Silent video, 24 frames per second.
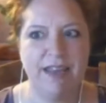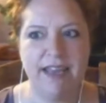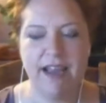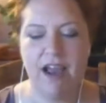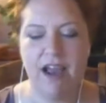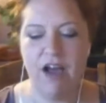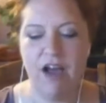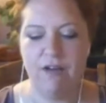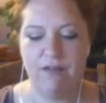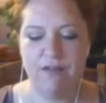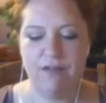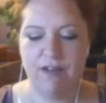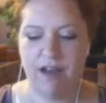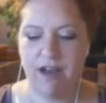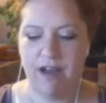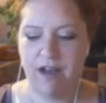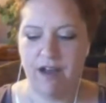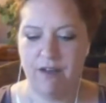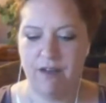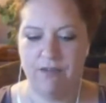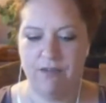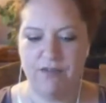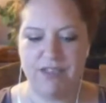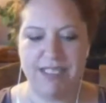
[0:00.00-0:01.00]

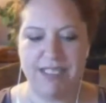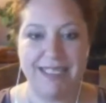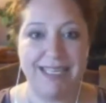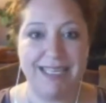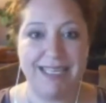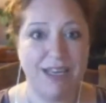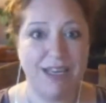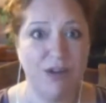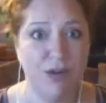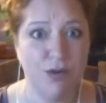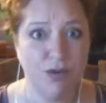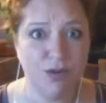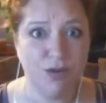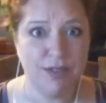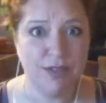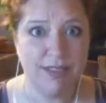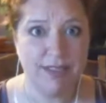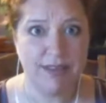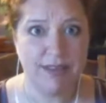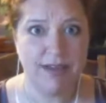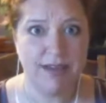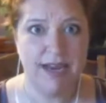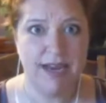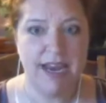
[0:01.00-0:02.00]
of
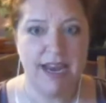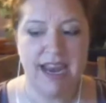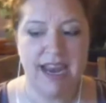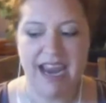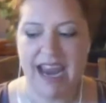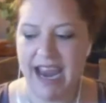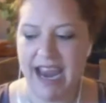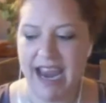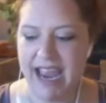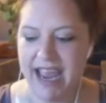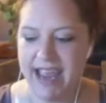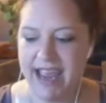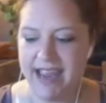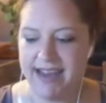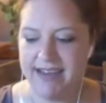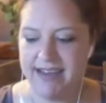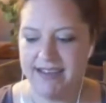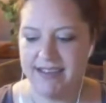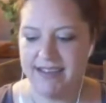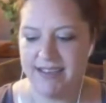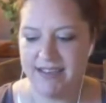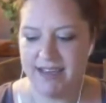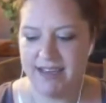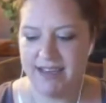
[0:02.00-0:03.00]
skills
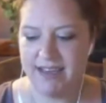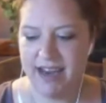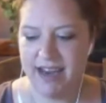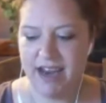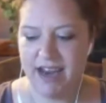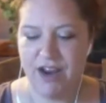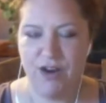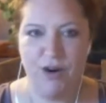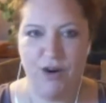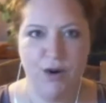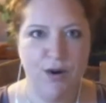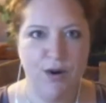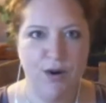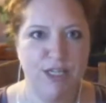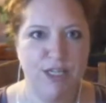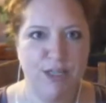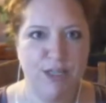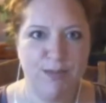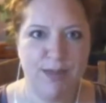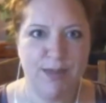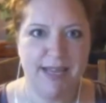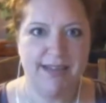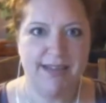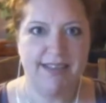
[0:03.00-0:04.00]
and
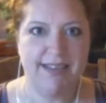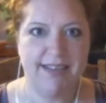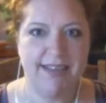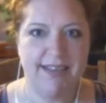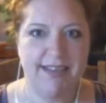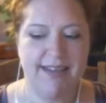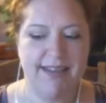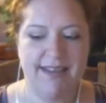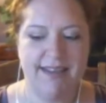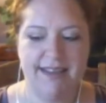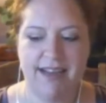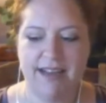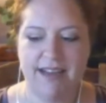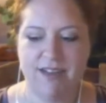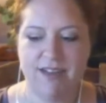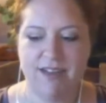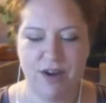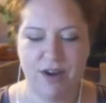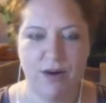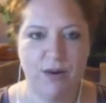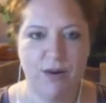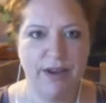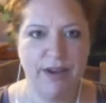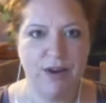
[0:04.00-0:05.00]
encouragement that is
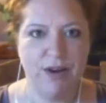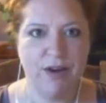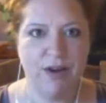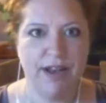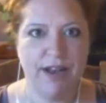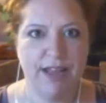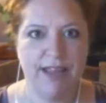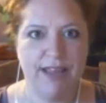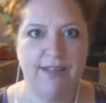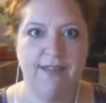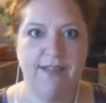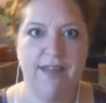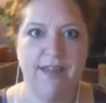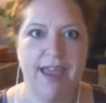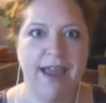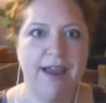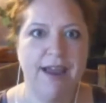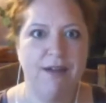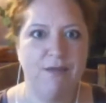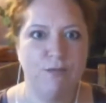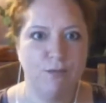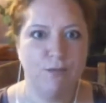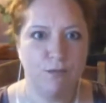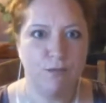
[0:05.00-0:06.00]
going on in that
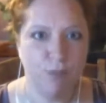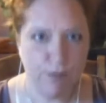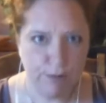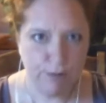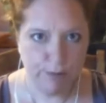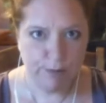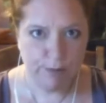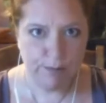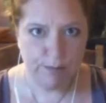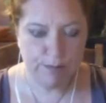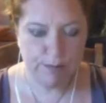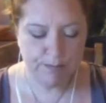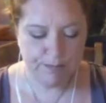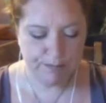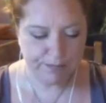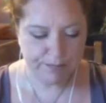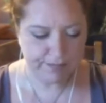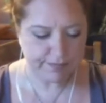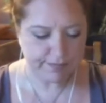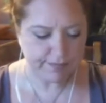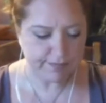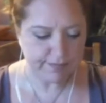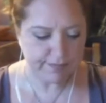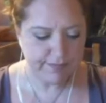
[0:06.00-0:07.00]
room,
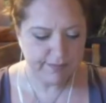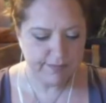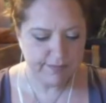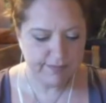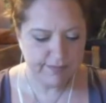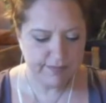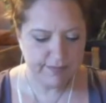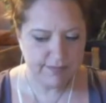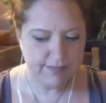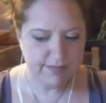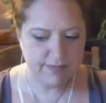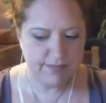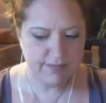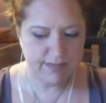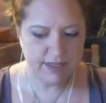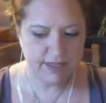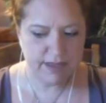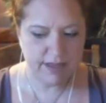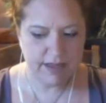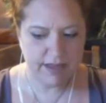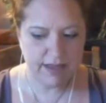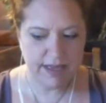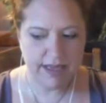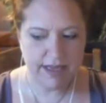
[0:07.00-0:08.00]

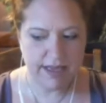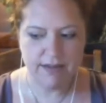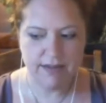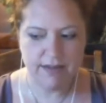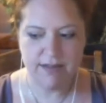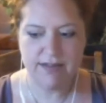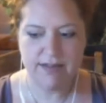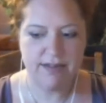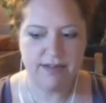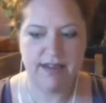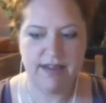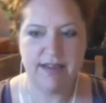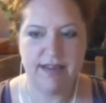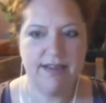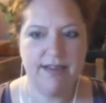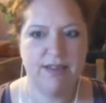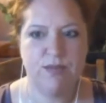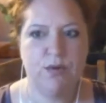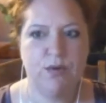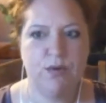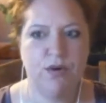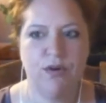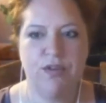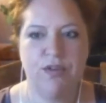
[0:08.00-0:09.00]
it's
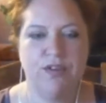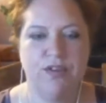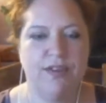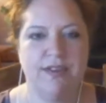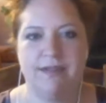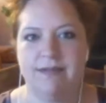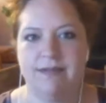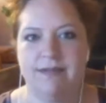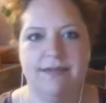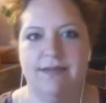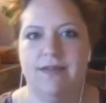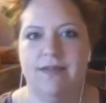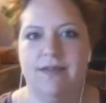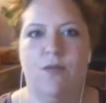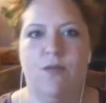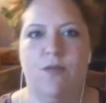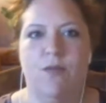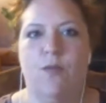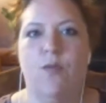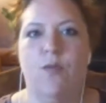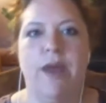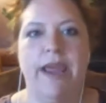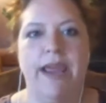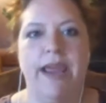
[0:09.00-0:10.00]
worth
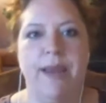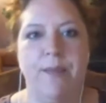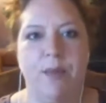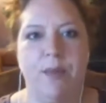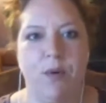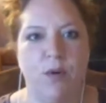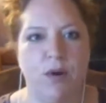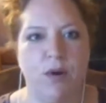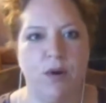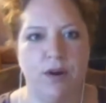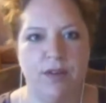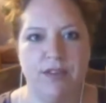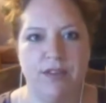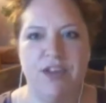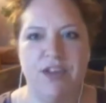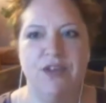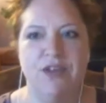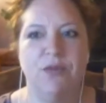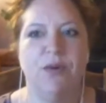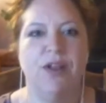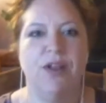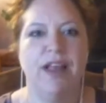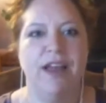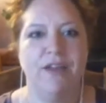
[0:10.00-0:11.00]
way more than
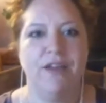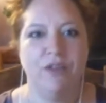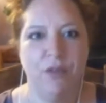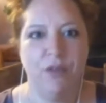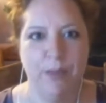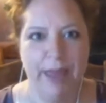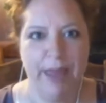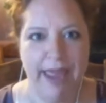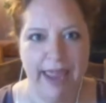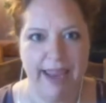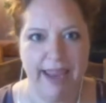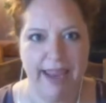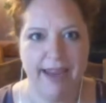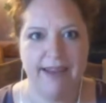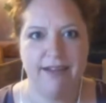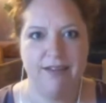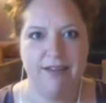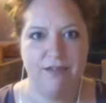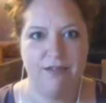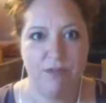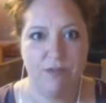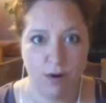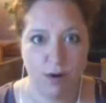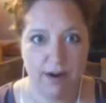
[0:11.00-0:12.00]
you will ever pay
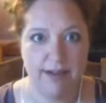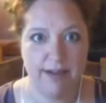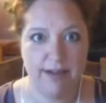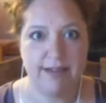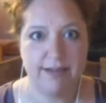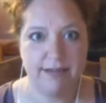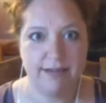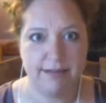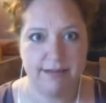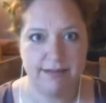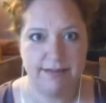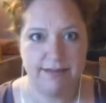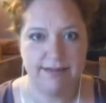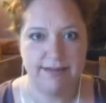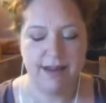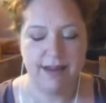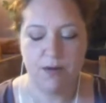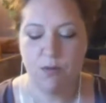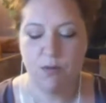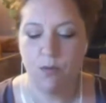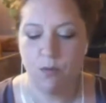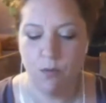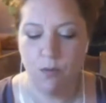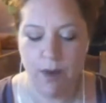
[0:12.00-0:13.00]
for it.
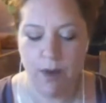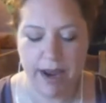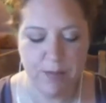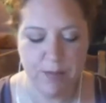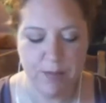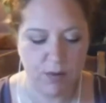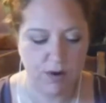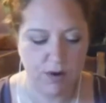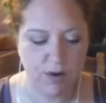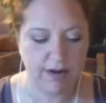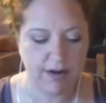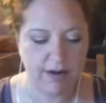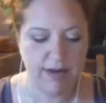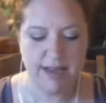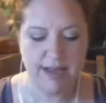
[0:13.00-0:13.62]
Way more.